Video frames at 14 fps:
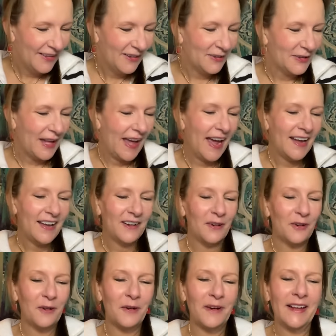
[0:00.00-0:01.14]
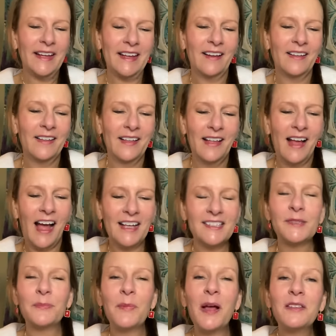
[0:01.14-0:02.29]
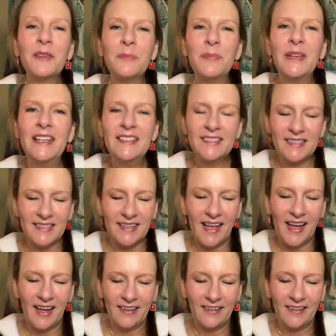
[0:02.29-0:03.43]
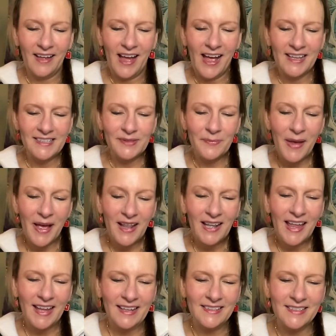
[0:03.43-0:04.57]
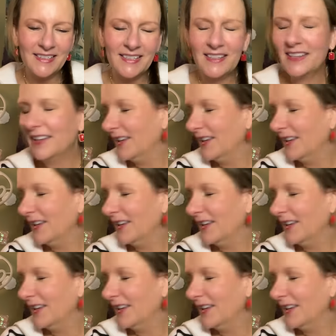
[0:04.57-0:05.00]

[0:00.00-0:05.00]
Okay, I gotta hurry. I smell the pizza. I smell it.